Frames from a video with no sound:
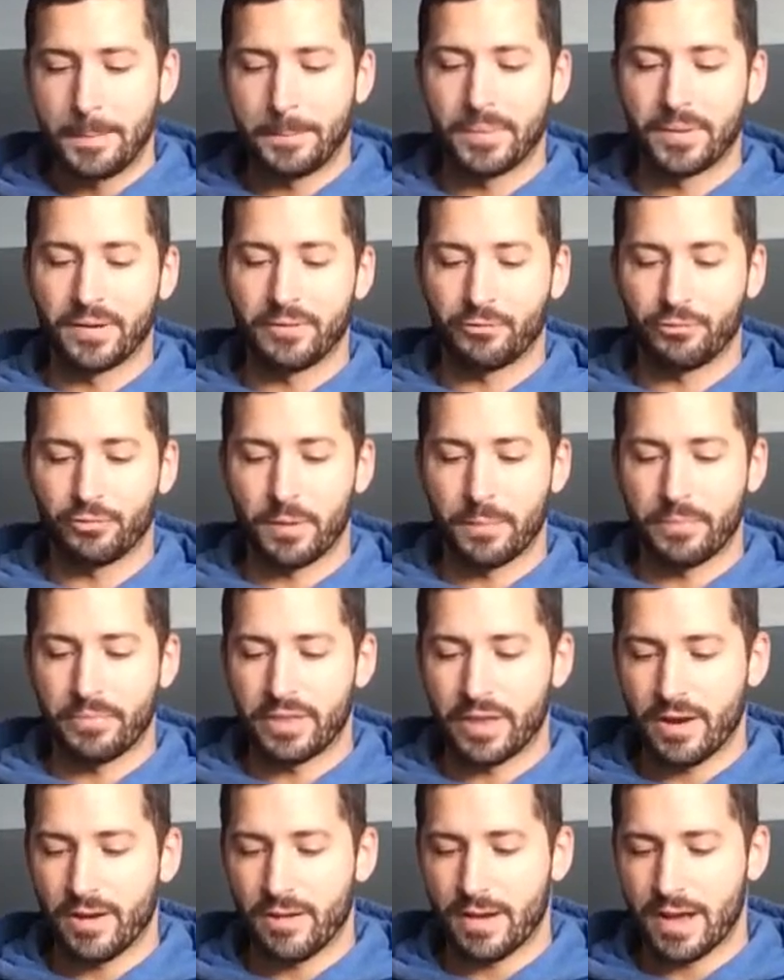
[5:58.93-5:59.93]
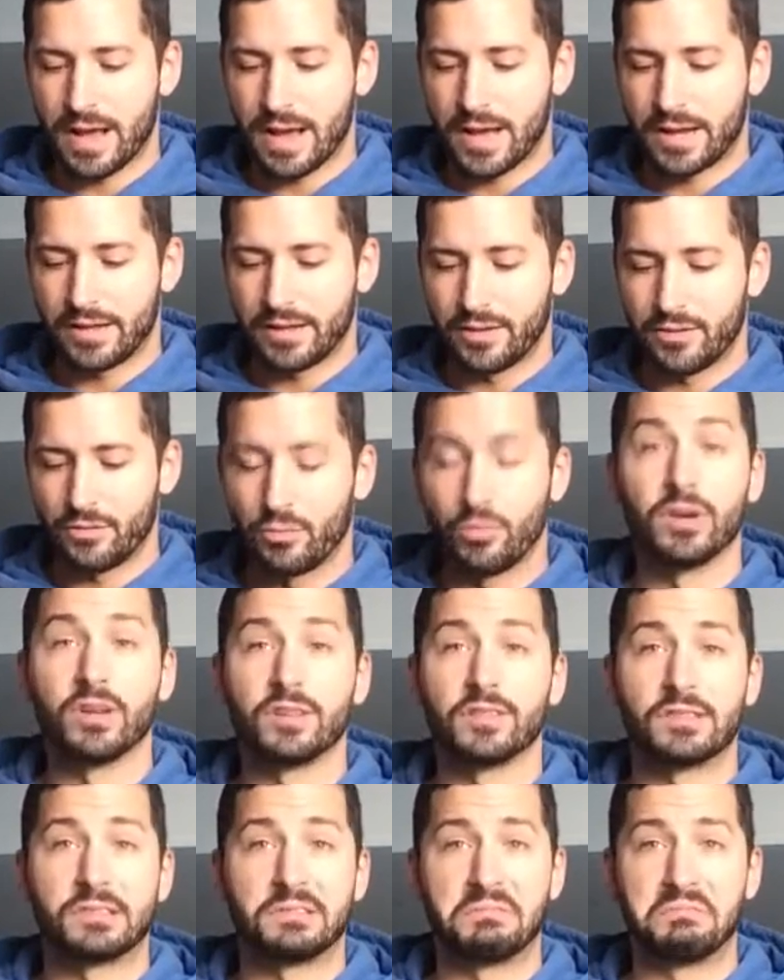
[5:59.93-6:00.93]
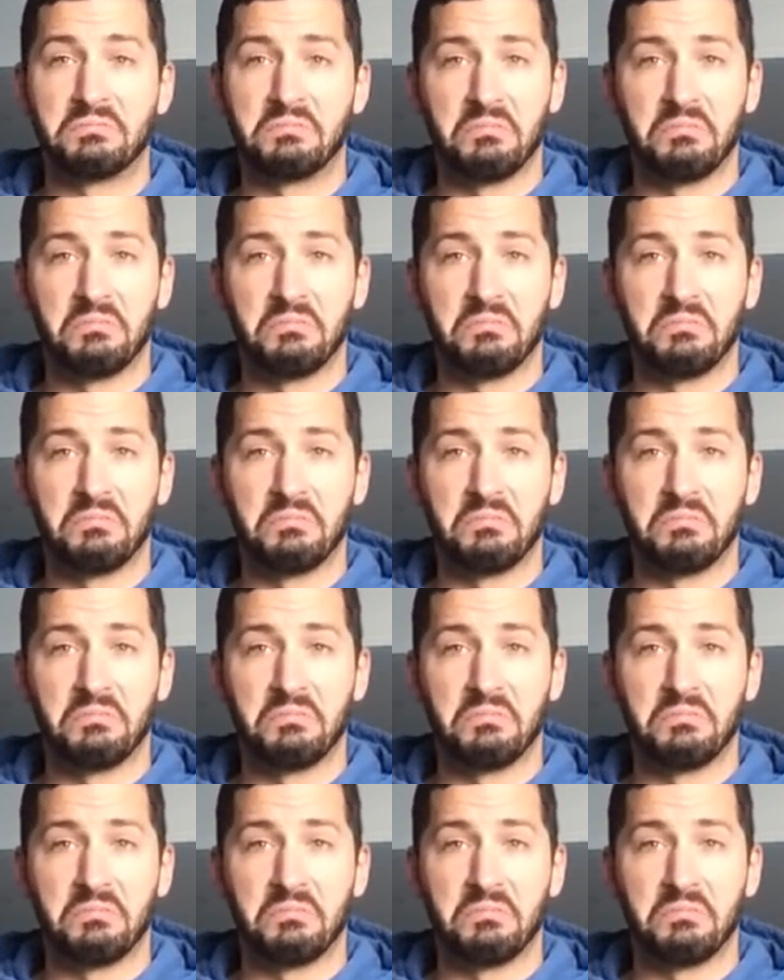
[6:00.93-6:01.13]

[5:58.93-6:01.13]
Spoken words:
But from there on, it was